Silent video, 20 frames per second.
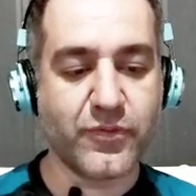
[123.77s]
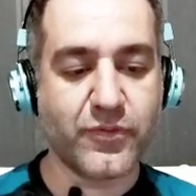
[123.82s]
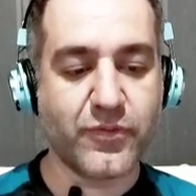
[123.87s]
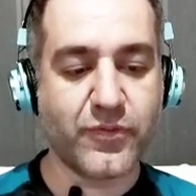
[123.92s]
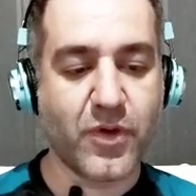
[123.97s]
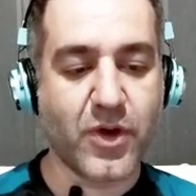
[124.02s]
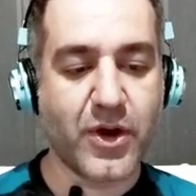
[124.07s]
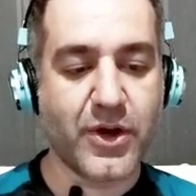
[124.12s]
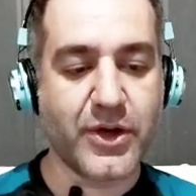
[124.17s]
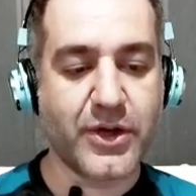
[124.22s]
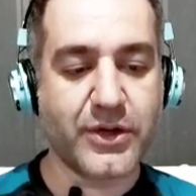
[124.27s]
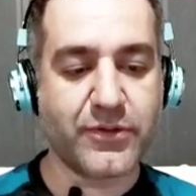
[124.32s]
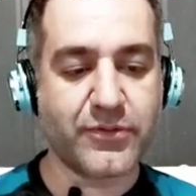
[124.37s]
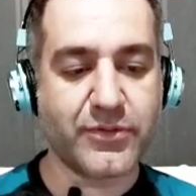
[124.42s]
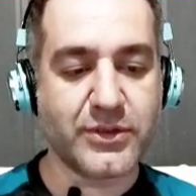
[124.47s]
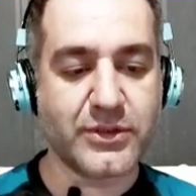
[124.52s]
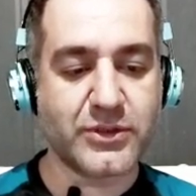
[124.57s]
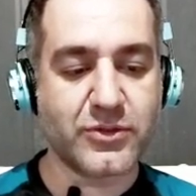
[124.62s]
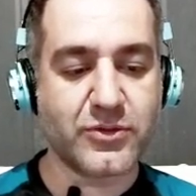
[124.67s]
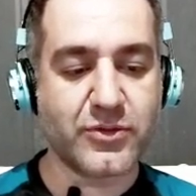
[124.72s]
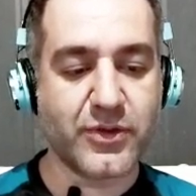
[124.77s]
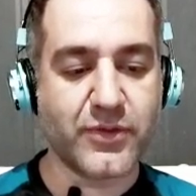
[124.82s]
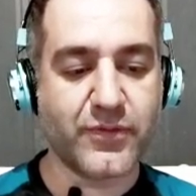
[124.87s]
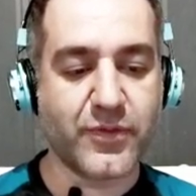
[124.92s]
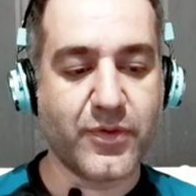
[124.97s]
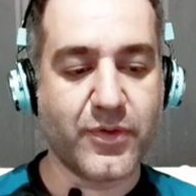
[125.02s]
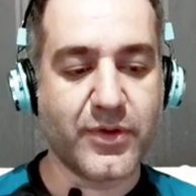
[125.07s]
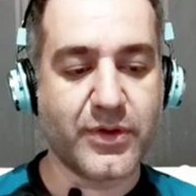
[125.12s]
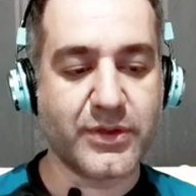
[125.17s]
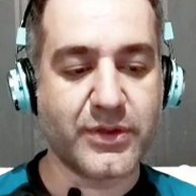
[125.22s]
1 risk to
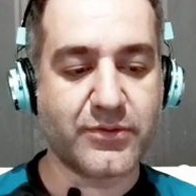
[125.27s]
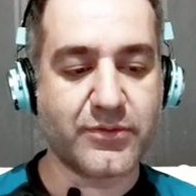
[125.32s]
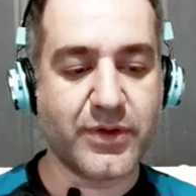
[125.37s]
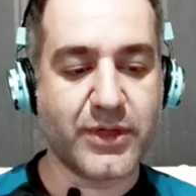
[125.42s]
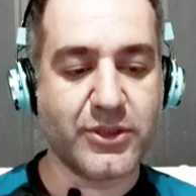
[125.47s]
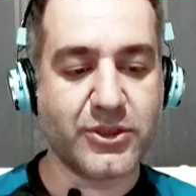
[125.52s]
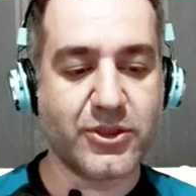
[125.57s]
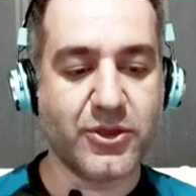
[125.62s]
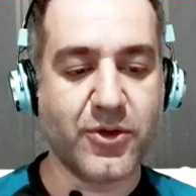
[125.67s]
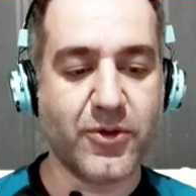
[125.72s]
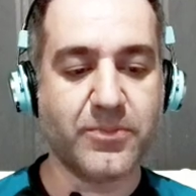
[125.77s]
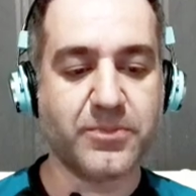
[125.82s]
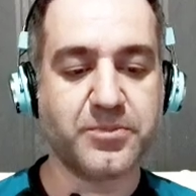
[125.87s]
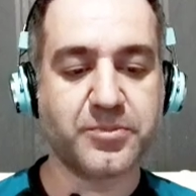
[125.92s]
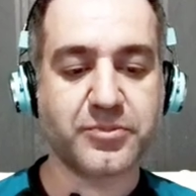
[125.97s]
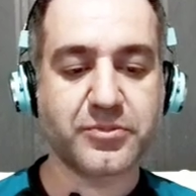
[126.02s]
reward ratio.